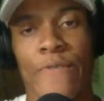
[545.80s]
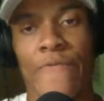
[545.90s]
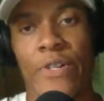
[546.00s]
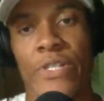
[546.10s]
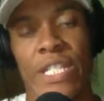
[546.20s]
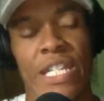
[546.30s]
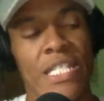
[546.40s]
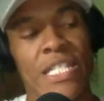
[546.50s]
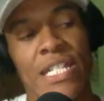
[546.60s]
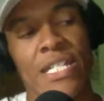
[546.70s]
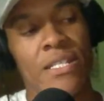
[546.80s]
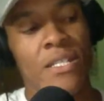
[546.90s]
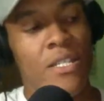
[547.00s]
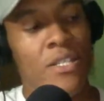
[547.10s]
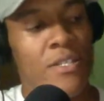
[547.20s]
first, and then
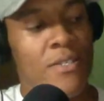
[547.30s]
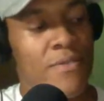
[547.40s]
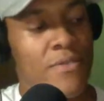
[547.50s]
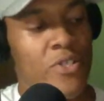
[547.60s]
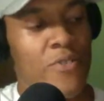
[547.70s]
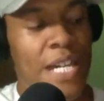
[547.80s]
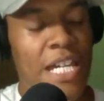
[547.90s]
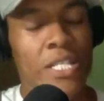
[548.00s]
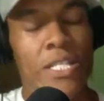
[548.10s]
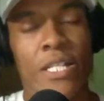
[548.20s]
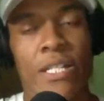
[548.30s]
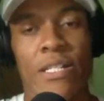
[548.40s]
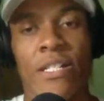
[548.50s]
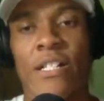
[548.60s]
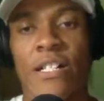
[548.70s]

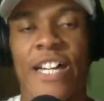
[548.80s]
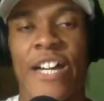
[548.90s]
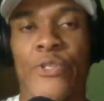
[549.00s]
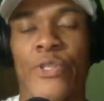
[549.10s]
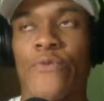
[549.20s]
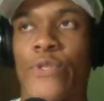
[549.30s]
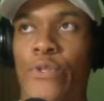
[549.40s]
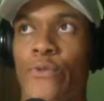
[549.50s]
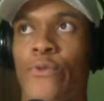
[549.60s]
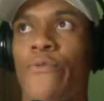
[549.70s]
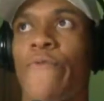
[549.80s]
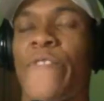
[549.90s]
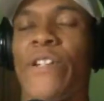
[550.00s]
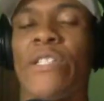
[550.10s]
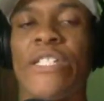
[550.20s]
Dramatica allows you to
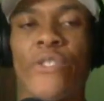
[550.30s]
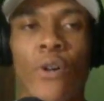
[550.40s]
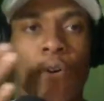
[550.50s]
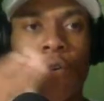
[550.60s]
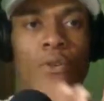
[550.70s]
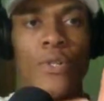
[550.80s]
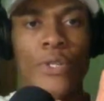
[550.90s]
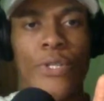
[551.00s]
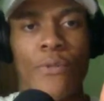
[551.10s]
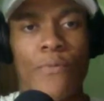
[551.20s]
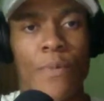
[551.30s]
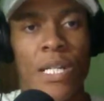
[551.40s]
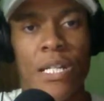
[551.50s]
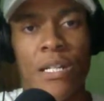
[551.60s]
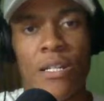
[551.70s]
fill in the holes
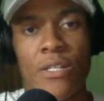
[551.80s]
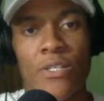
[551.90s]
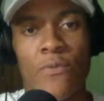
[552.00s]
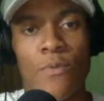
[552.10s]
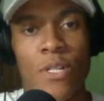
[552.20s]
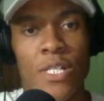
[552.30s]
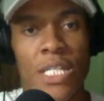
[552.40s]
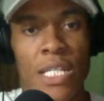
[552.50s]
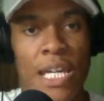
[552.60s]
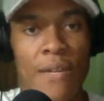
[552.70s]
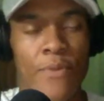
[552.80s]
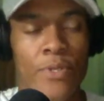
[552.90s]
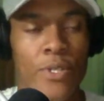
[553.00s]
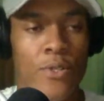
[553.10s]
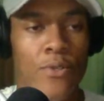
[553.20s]
where you weren't
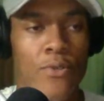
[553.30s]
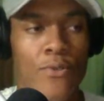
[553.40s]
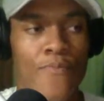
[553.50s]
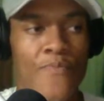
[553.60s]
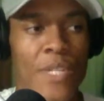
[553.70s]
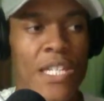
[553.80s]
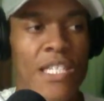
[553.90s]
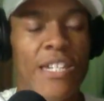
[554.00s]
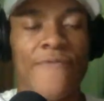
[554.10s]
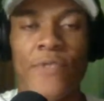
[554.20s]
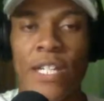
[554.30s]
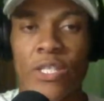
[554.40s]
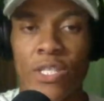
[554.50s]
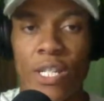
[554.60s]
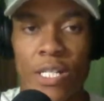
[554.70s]
able to. Like, if you
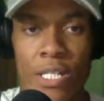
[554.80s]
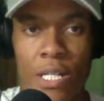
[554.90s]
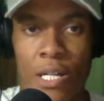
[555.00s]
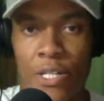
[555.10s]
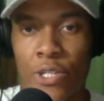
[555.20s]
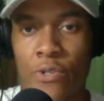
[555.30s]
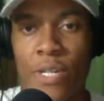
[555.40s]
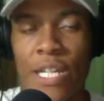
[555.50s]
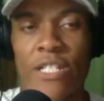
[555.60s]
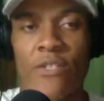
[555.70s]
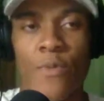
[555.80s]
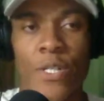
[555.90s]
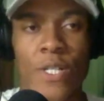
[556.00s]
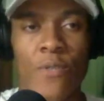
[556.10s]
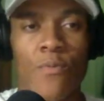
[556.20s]
get stuck on a story and you're
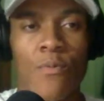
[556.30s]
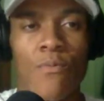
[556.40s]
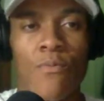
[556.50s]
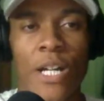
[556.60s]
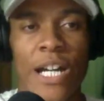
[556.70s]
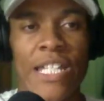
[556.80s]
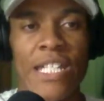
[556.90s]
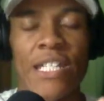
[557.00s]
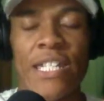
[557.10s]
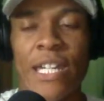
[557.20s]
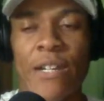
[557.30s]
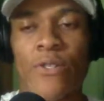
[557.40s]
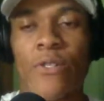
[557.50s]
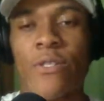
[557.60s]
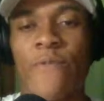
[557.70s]
wondering, I need a
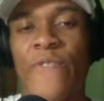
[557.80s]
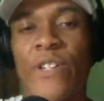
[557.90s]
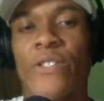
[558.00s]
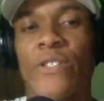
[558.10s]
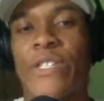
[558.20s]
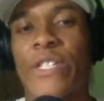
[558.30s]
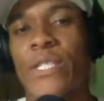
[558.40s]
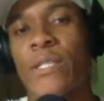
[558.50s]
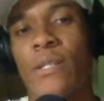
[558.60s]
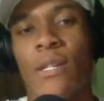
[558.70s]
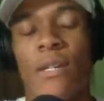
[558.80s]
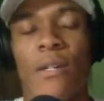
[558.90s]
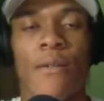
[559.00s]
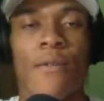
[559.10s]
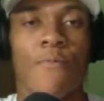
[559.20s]
character to fill in this
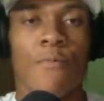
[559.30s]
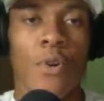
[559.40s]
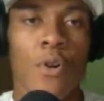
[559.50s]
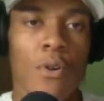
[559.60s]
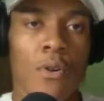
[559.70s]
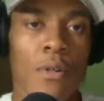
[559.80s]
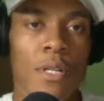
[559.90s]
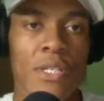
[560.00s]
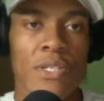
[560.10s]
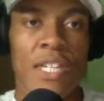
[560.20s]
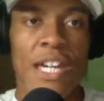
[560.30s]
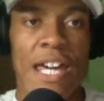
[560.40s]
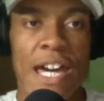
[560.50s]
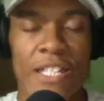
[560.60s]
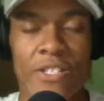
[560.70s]
role
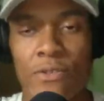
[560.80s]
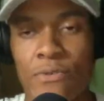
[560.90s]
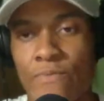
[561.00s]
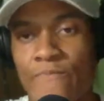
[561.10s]
that I don't